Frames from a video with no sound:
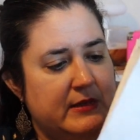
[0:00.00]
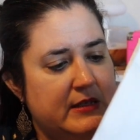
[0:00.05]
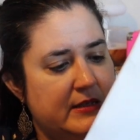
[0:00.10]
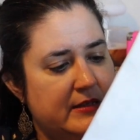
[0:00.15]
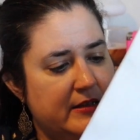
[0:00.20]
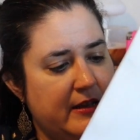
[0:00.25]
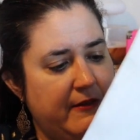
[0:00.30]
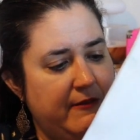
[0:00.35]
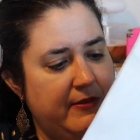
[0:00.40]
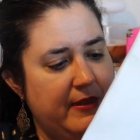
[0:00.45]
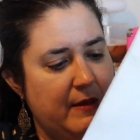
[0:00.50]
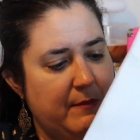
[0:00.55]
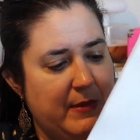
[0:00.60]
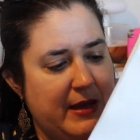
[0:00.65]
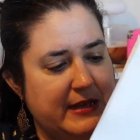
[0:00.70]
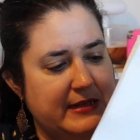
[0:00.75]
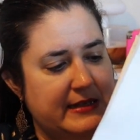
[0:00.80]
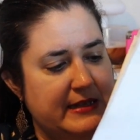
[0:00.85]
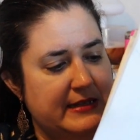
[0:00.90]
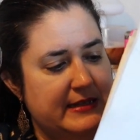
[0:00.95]
stuff that
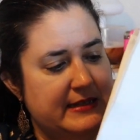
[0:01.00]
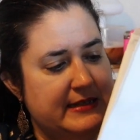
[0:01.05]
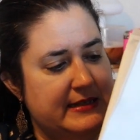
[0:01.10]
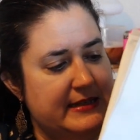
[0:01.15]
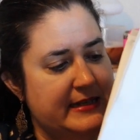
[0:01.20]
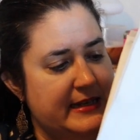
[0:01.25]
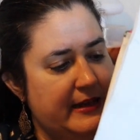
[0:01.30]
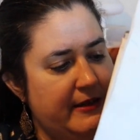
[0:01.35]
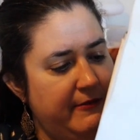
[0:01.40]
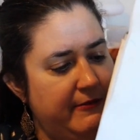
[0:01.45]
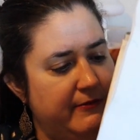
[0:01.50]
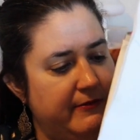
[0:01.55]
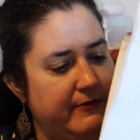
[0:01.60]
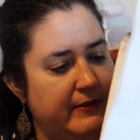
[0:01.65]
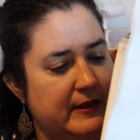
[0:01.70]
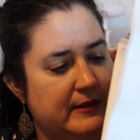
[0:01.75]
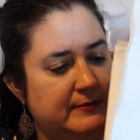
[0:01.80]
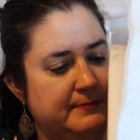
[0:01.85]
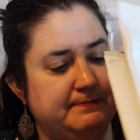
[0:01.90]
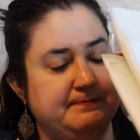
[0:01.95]
makes it stiff.
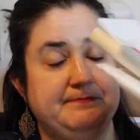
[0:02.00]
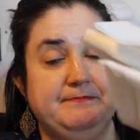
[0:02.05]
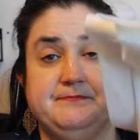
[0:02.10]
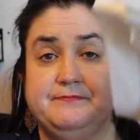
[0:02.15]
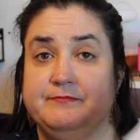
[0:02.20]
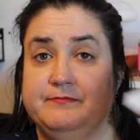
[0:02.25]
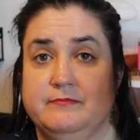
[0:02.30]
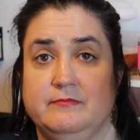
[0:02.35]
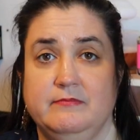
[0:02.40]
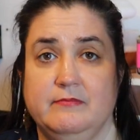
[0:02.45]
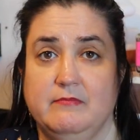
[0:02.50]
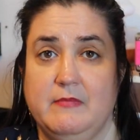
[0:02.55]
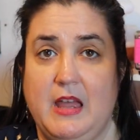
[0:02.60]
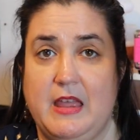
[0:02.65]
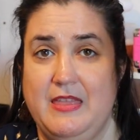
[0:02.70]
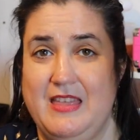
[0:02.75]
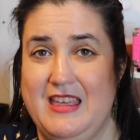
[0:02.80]
I